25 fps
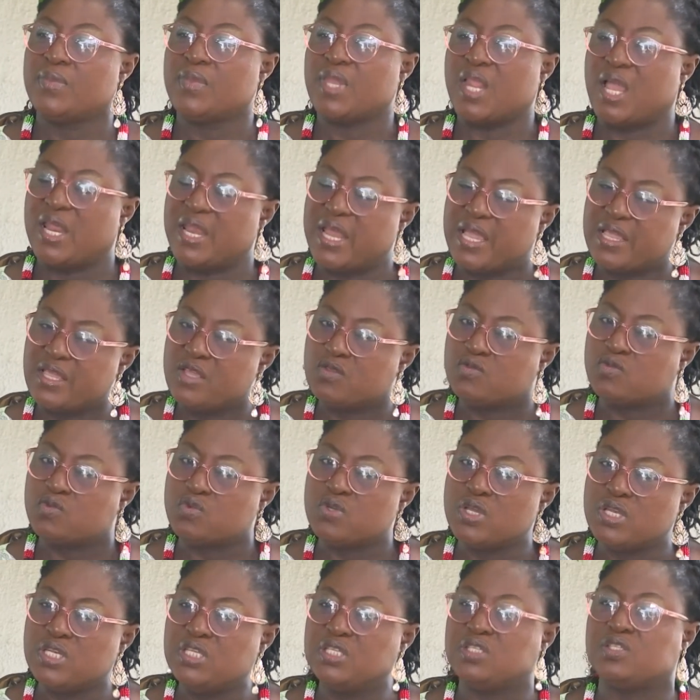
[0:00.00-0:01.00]
And I hear two
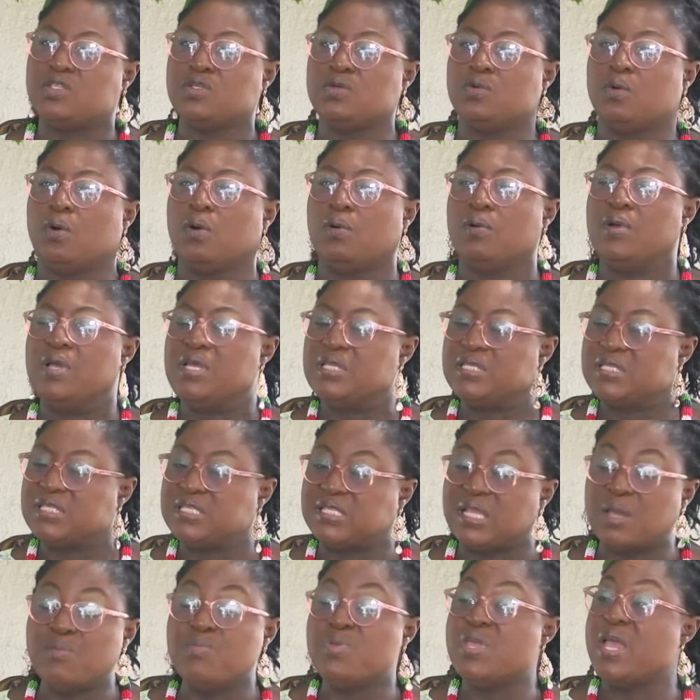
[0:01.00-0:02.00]
in East Seaho,
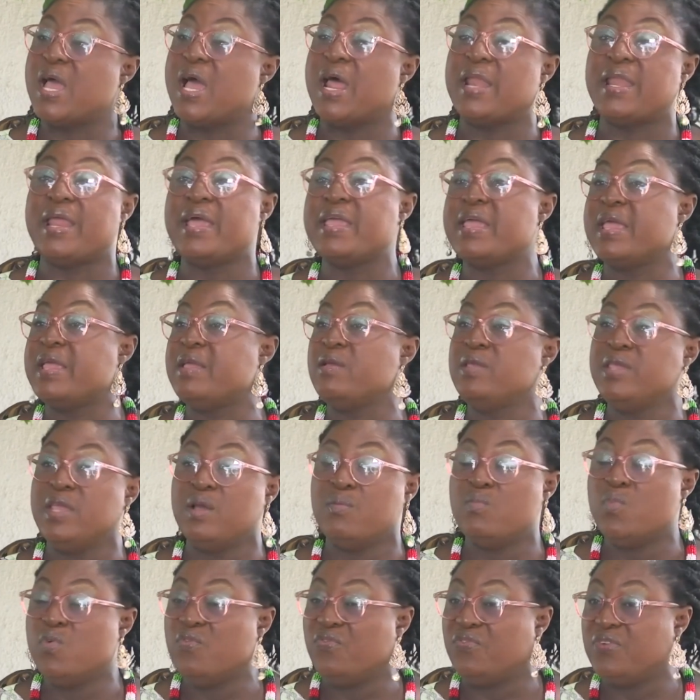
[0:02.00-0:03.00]
Titembia and I a
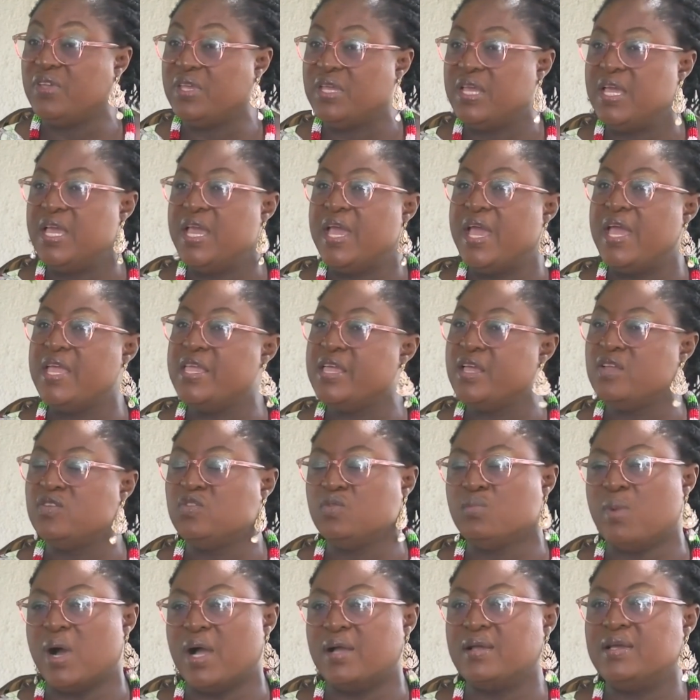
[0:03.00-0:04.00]
movie, a
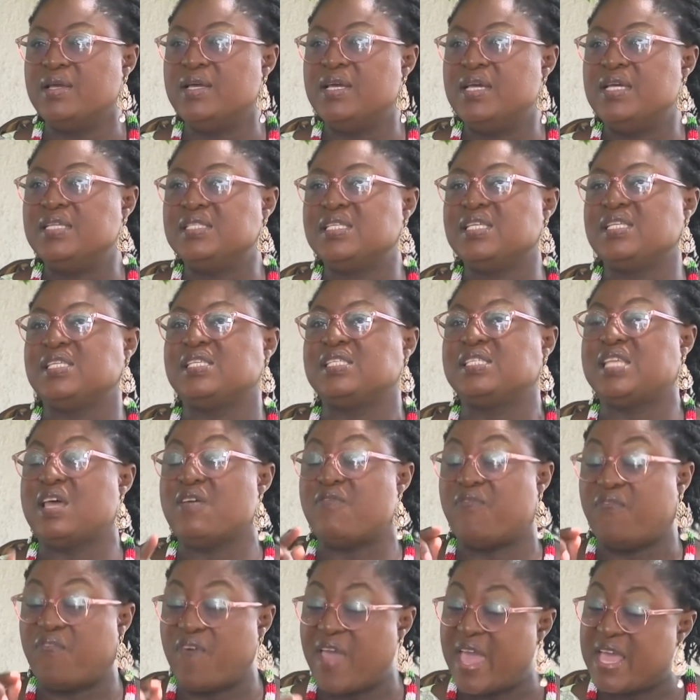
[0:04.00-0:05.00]
Juma. This is the
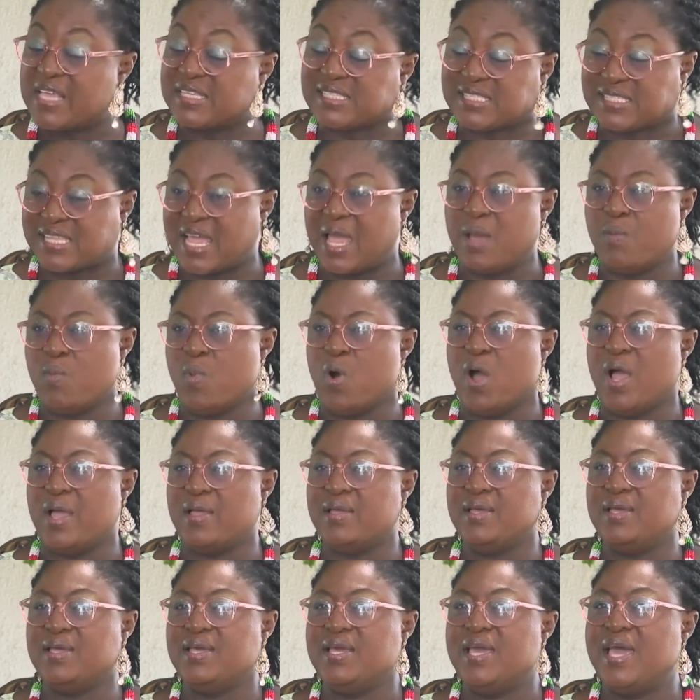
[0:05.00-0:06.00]
first time one.
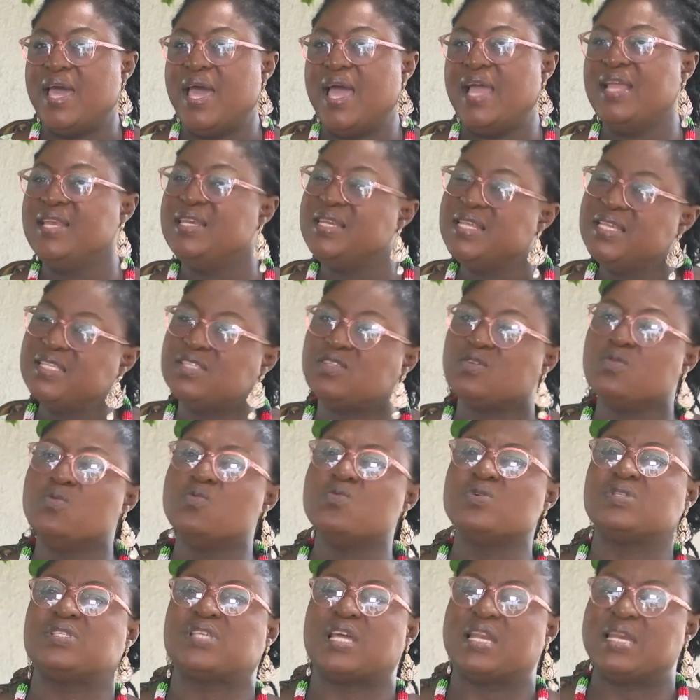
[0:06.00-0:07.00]
And this
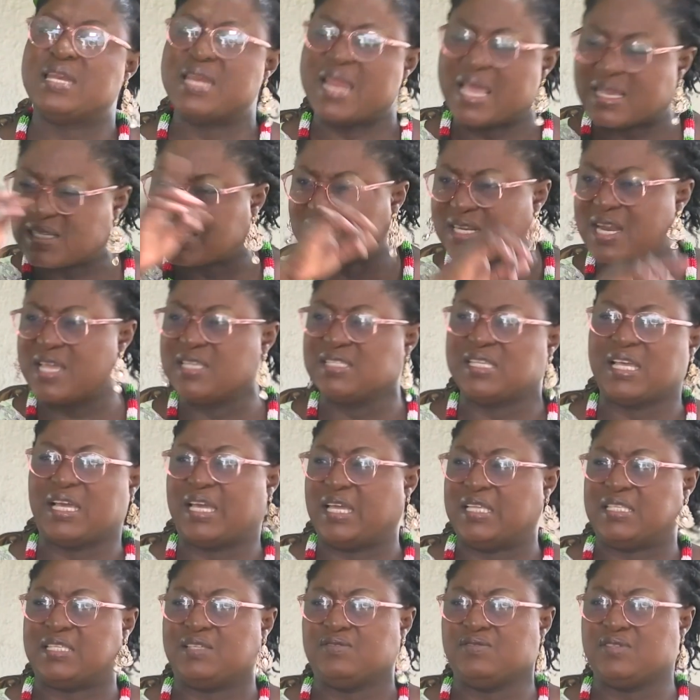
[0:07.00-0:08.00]
who said national
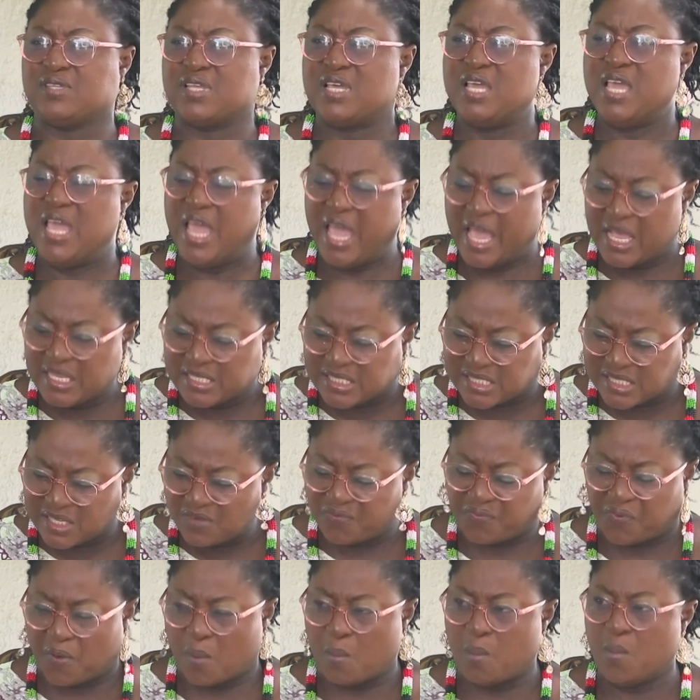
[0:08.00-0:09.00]
executives, a see
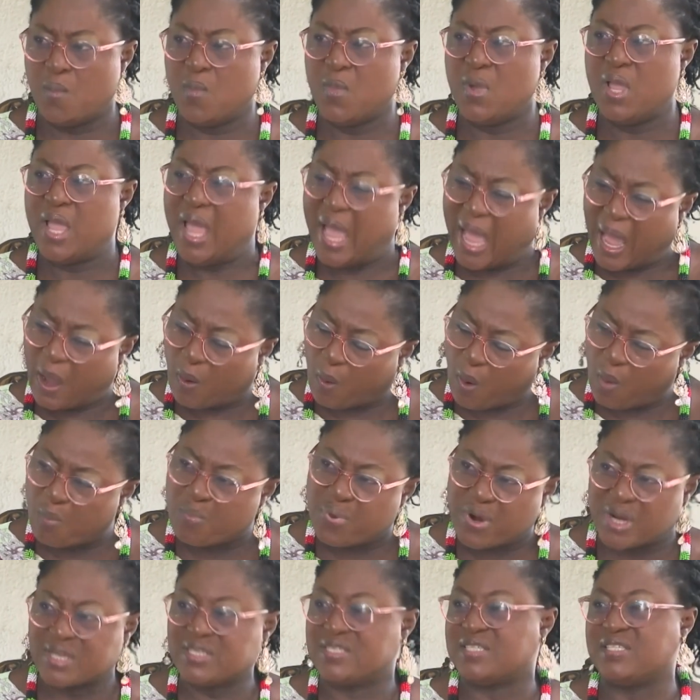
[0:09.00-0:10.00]
from Aqua
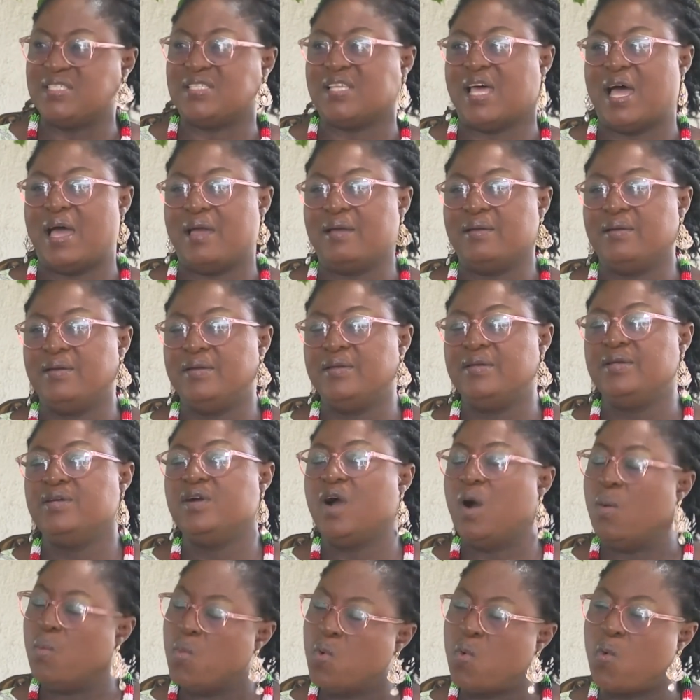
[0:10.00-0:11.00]
branches are
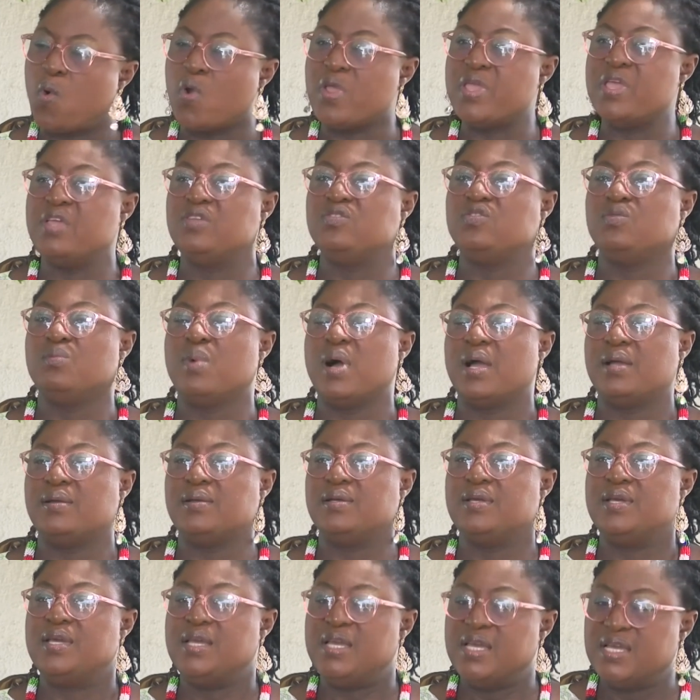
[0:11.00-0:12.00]
Muko Yejuma.
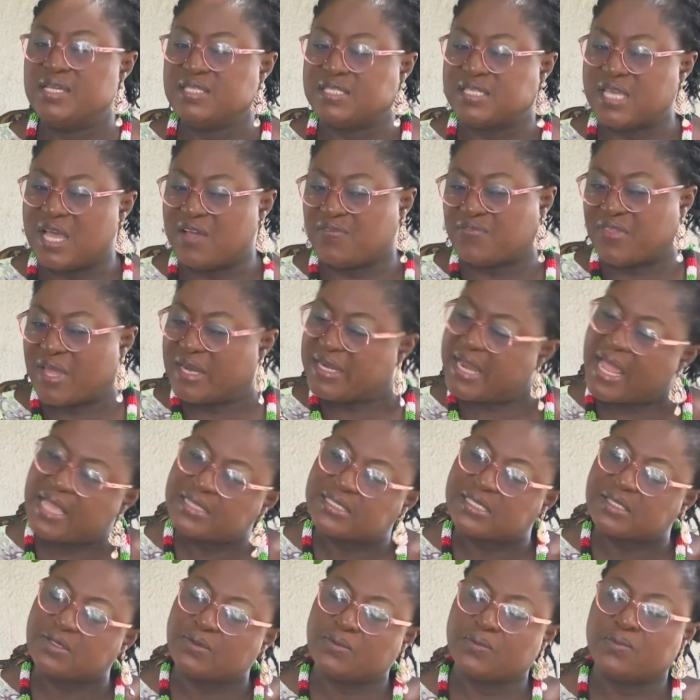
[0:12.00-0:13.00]
And see, after
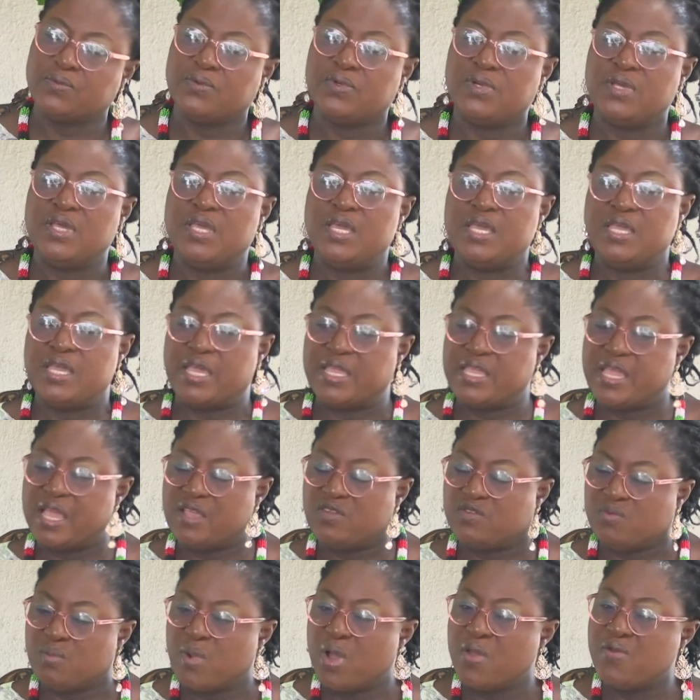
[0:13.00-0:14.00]
that, you know, a year
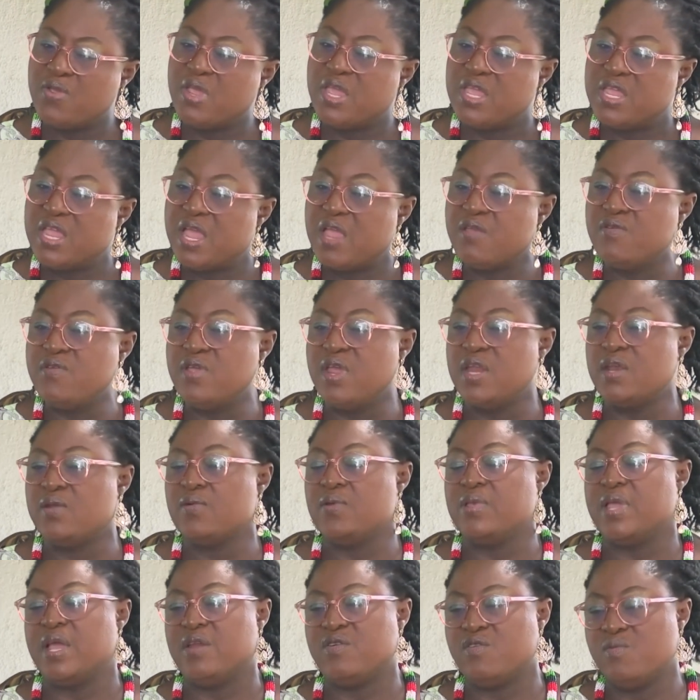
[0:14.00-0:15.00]
Juma, a year, you know,
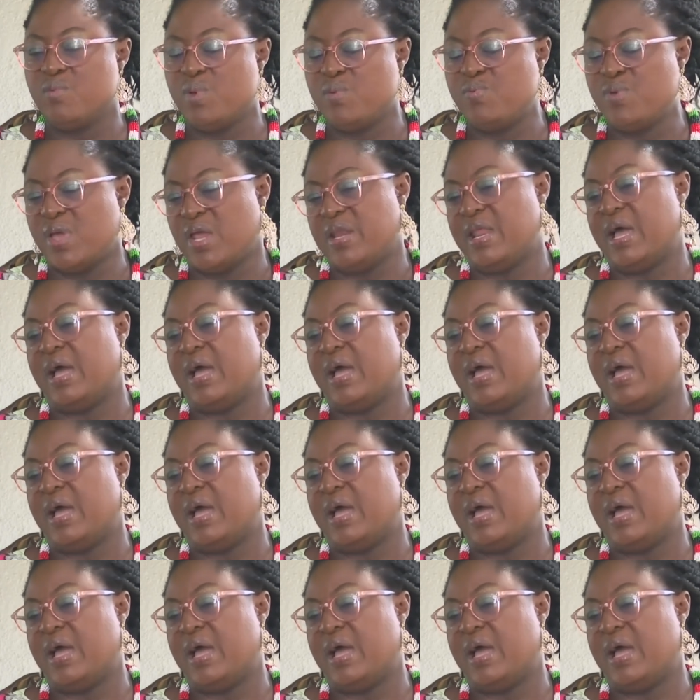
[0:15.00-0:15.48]
and do baby,